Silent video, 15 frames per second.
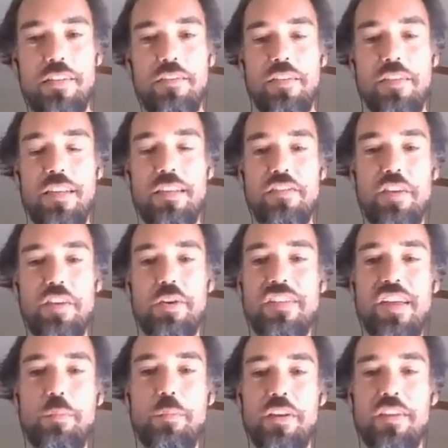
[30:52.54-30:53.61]
the, this Vue
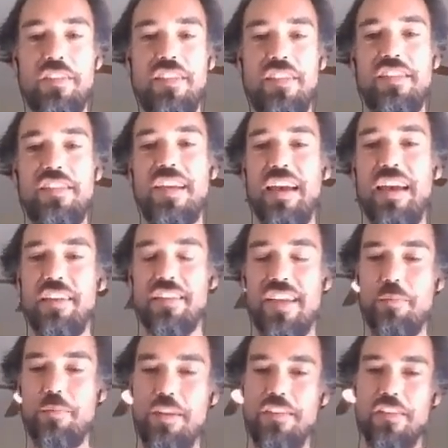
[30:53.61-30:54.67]
example is these styles
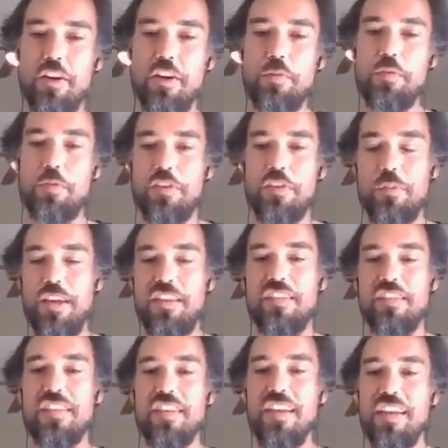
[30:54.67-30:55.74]
can be scoped, which
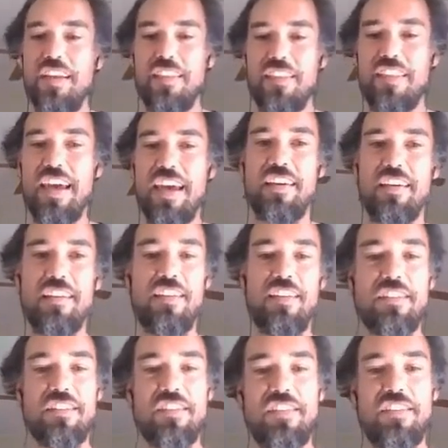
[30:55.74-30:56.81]
means that
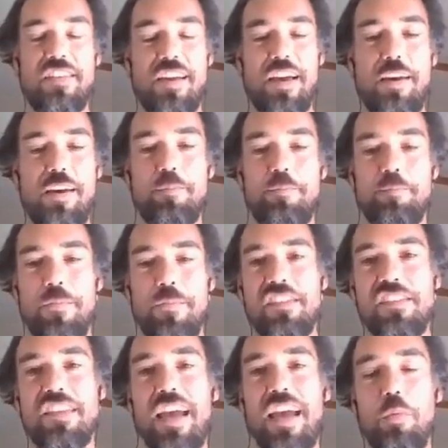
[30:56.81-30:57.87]
this um, the
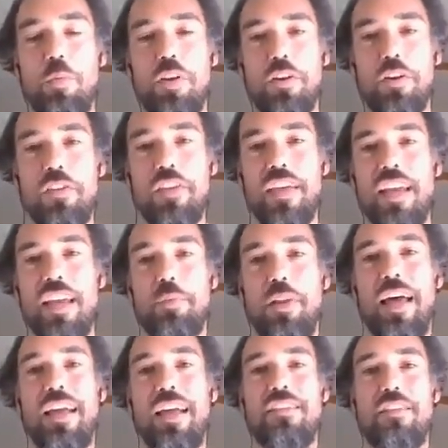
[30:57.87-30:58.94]
style will only get
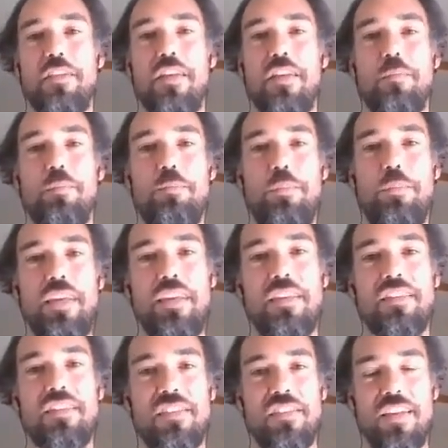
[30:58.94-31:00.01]
applied to the
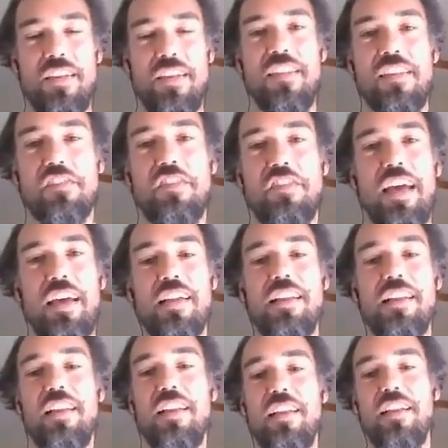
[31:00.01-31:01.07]
P's in this
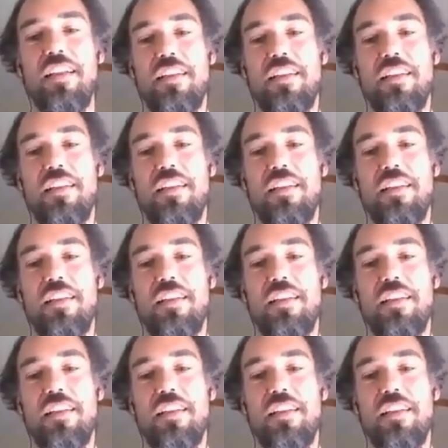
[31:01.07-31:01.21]
file.